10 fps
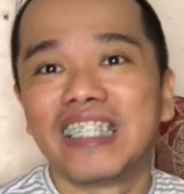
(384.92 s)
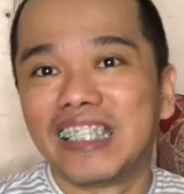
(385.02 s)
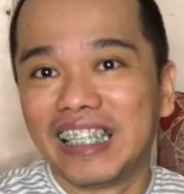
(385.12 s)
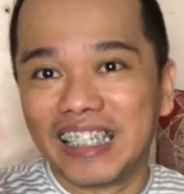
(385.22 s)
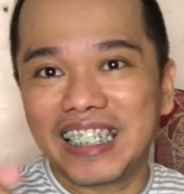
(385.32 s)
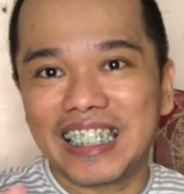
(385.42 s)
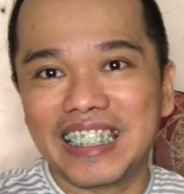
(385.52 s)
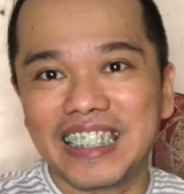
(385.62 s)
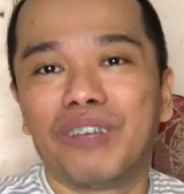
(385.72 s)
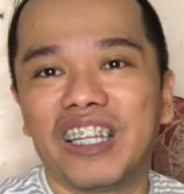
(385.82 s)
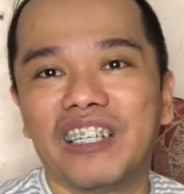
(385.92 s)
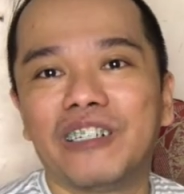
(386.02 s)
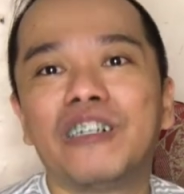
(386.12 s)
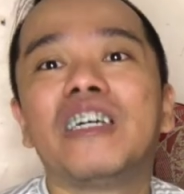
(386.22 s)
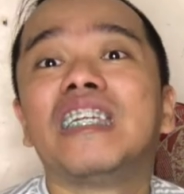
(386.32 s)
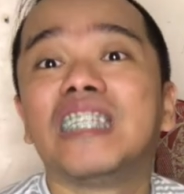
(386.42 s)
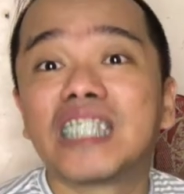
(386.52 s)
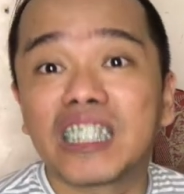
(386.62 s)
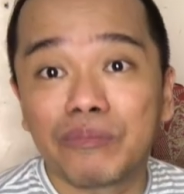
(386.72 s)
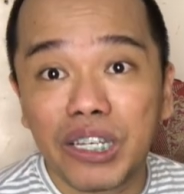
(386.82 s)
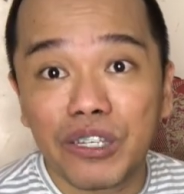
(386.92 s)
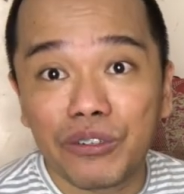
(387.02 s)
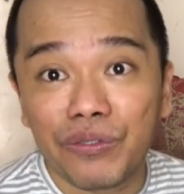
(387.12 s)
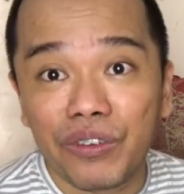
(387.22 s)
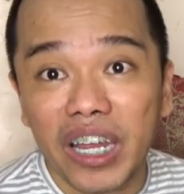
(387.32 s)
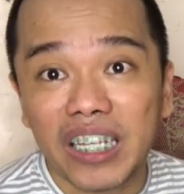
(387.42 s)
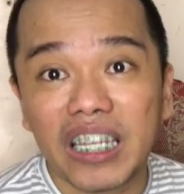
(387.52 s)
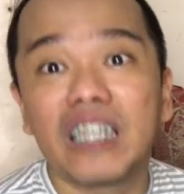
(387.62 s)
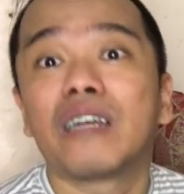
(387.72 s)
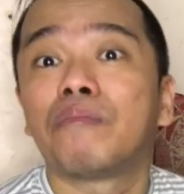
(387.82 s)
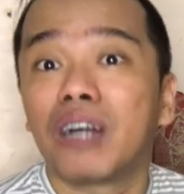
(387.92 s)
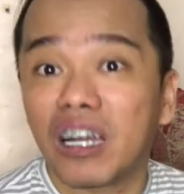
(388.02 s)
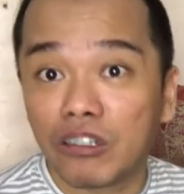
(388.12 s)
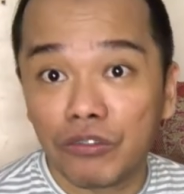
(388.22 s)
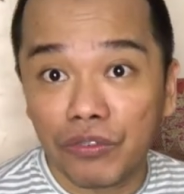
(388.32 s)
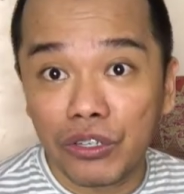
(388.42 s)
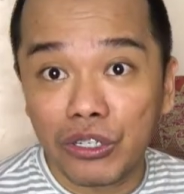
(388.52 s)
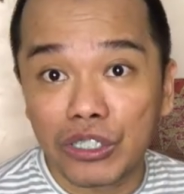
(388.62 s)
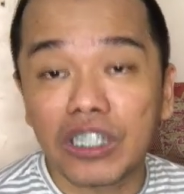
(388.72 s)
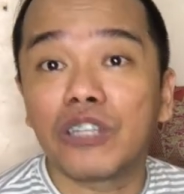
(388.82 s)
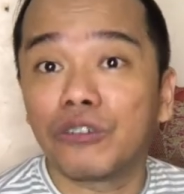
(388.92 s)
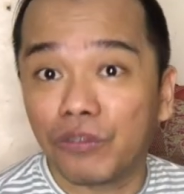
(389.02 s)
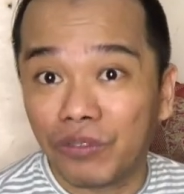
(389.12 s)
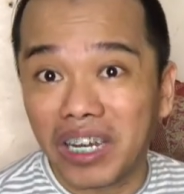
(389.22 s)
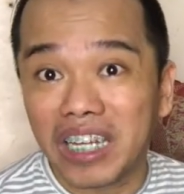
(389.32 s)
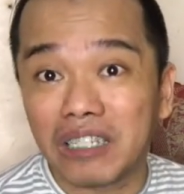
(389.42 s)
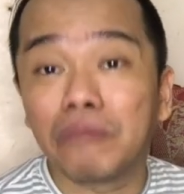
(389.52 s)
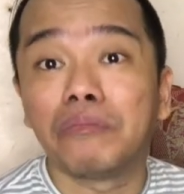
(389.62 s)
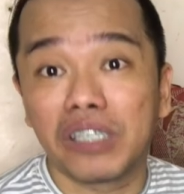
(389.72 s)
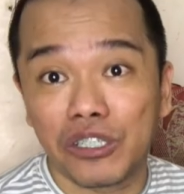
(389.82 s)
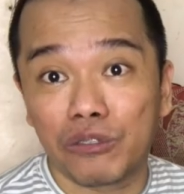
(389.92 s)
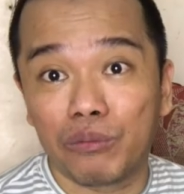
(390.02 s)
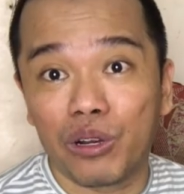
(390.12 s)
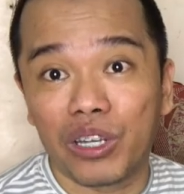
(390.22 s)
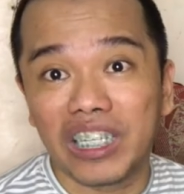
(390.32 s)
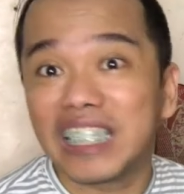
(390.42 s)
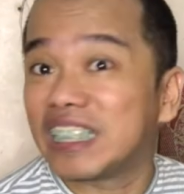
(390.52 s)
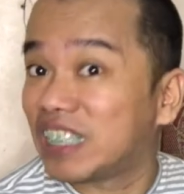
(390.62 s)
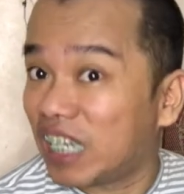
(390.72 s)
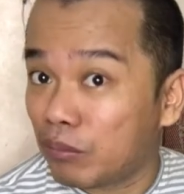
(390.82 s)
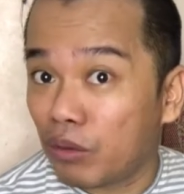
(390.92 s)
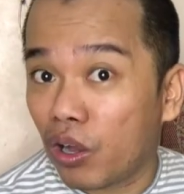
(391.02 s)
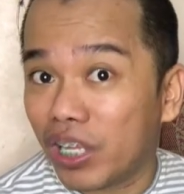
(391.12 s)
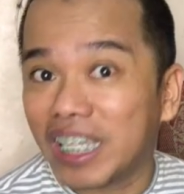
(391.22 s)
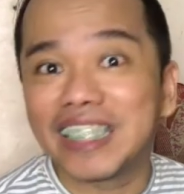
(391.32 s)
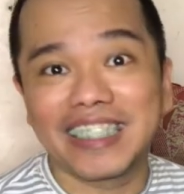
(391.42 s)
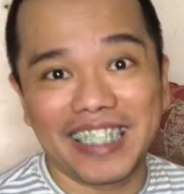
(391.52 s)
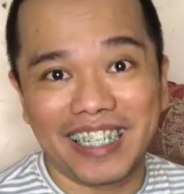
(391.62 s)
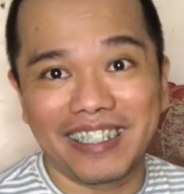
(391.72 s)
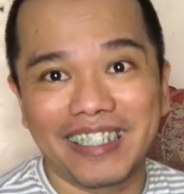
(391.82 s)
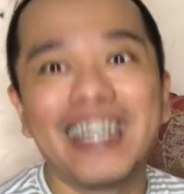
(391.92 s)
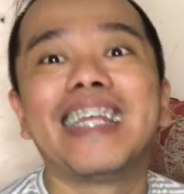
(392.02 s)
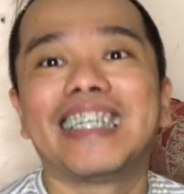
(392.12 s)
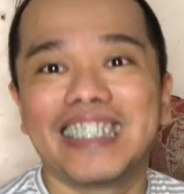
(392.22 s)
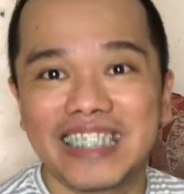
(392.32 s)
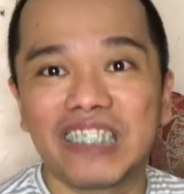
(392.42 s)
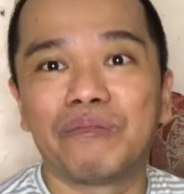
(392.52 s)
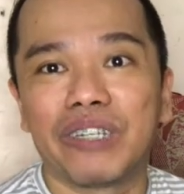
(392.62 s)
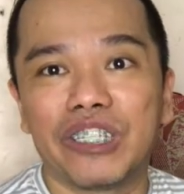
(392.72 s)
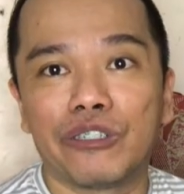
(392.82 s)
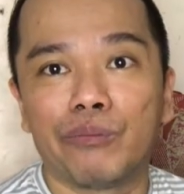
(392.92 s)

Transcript: link is below. This has been your friend, mga confused, your friend, Medyo Boi. It's not a boy, it's not a girl, it's Medyo